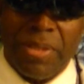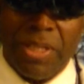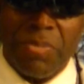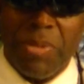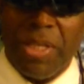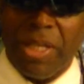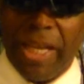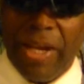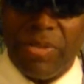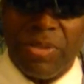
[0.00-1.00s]
There's been
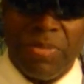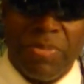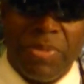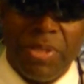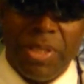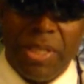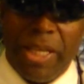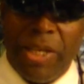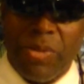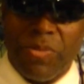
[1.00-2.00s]
accounts of
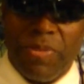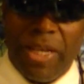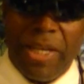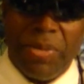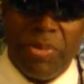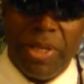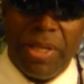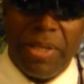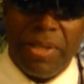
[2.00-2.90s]
eagles flying away